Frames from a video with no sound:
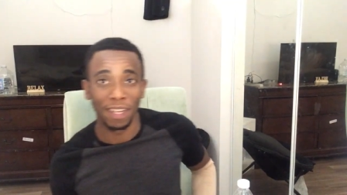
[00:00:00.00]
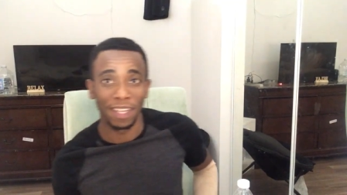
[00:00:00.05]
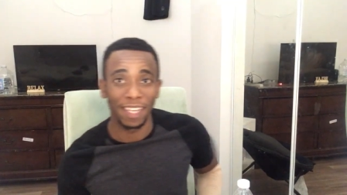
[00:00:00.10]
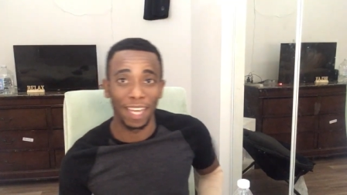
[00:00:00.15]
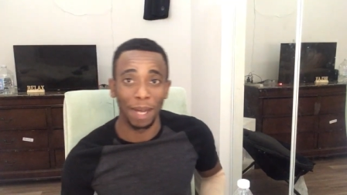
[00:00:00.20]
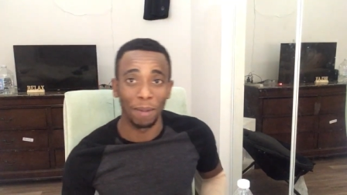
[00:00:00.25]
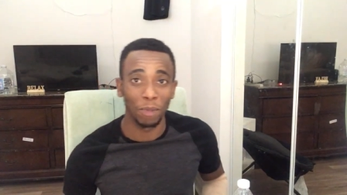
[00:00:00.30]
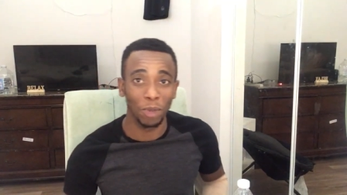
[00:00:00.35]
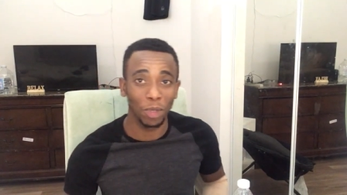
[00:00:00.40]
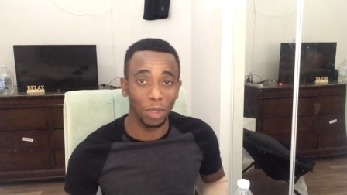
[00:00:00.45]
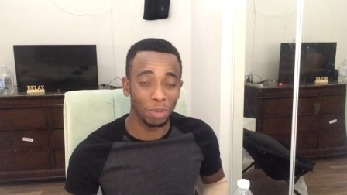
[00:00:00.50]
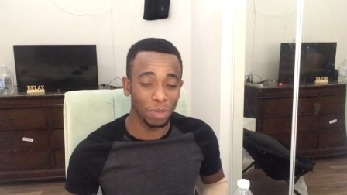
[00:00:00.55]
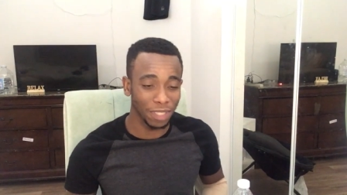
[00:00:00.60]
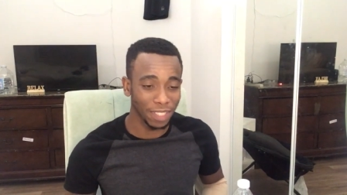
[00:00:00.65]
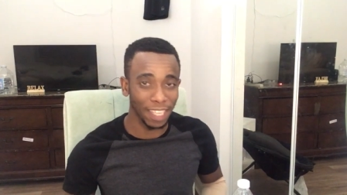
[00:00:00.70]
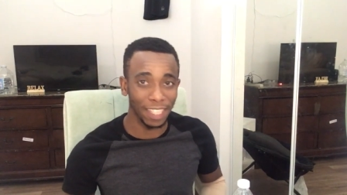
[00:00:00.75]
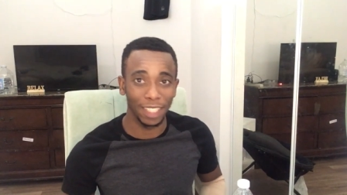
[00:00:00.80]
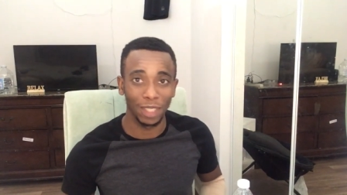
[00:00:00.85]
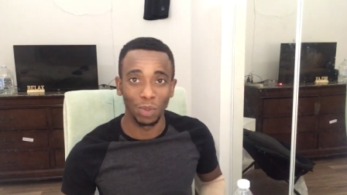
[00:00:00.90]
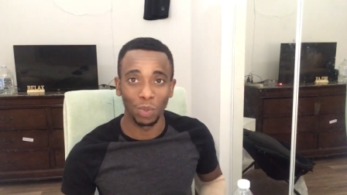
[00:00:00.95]
yeah, I'm going to be
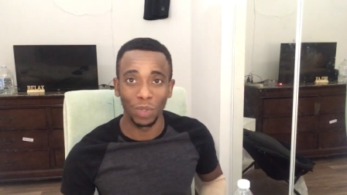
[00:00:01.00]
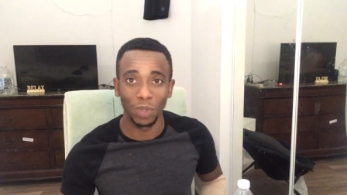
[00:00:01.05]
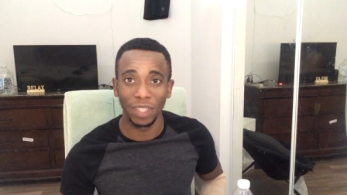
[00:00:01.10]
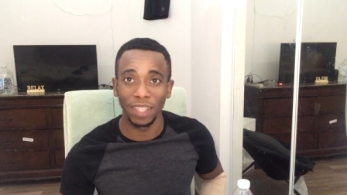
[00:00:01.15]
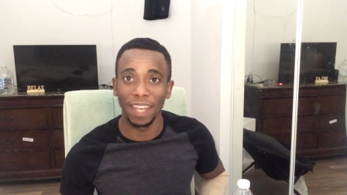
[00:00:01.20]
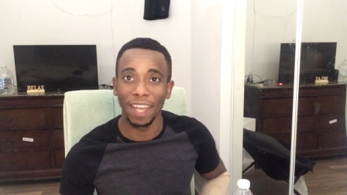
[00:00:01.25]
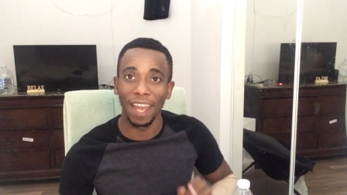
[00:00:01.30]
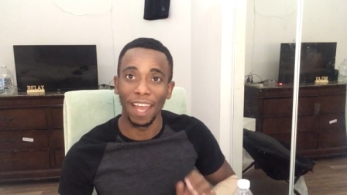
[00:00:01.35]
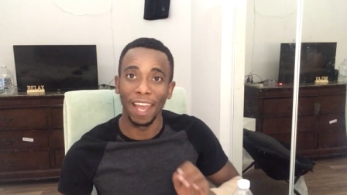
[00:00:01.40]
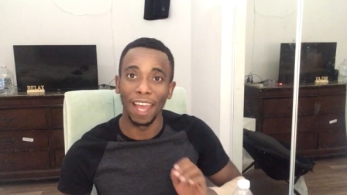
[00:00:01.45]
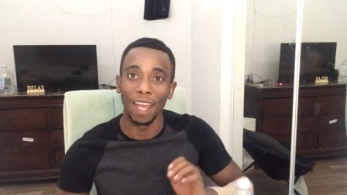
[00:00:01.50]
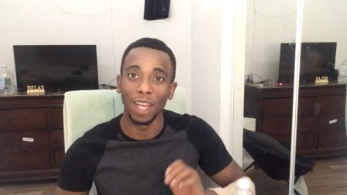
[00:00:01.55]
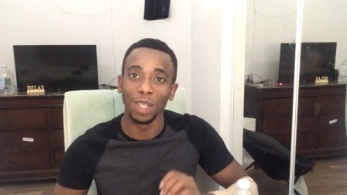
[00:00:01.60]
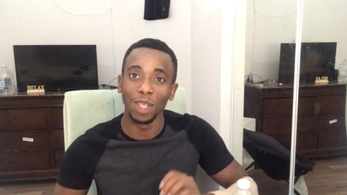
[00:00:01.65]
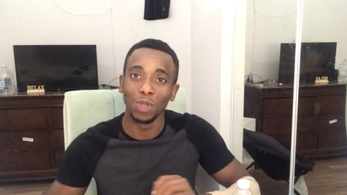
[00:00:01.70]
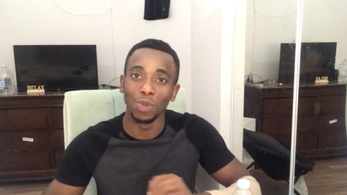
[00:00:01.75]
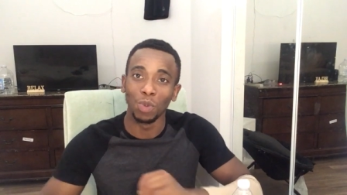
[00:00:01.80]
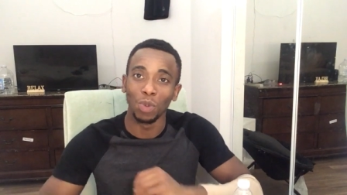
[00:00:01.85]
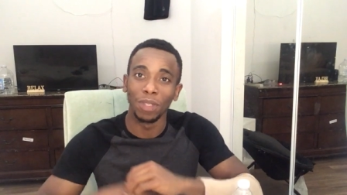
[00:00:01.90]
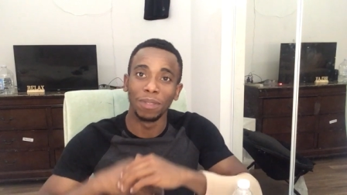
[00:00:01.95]
starting with
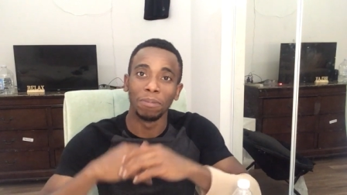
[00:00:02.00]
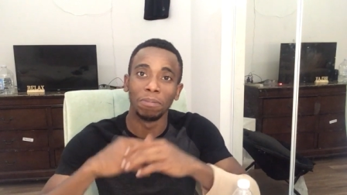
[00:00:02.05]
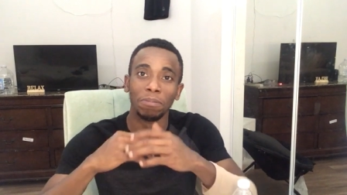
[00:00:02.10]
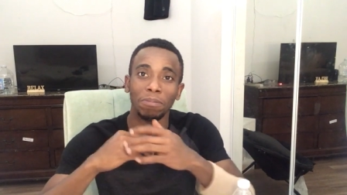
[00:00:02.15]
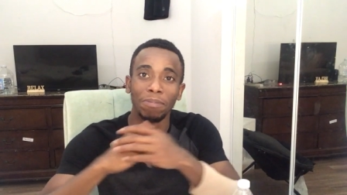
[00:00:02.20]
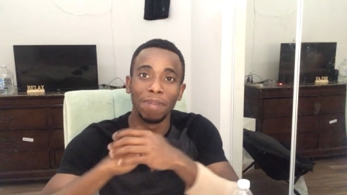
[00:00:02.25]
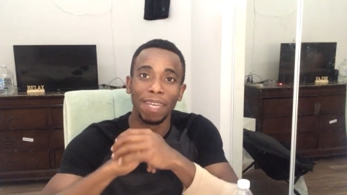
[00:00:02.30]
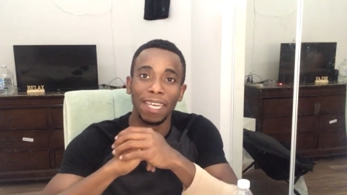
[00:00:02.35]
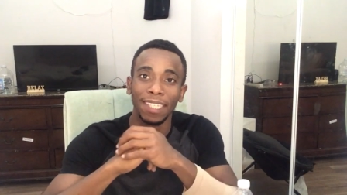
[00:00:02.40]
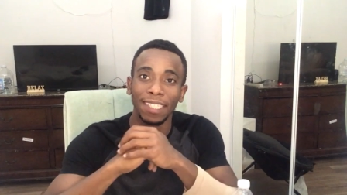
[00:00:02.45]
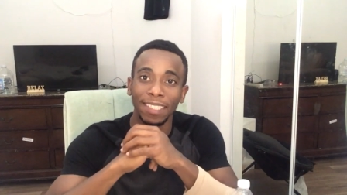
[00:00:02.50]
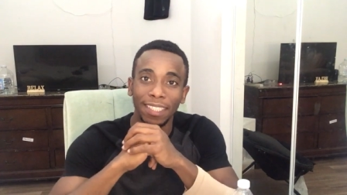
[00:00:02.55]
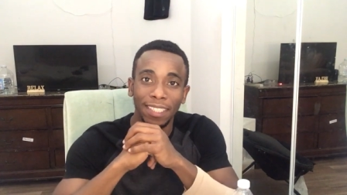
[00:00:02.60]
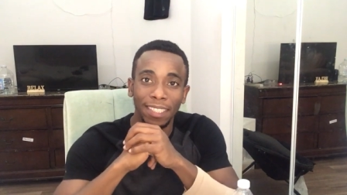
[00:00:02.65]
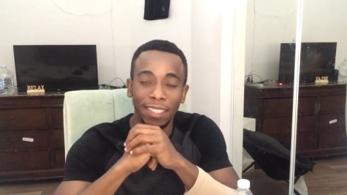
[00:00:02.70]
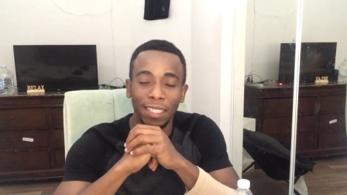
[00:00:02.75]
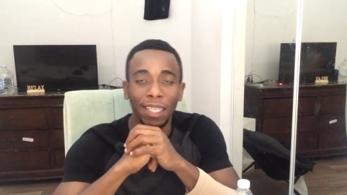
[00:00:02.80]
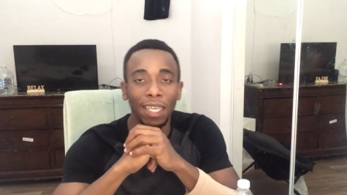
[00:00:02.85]
Edouard Mendy.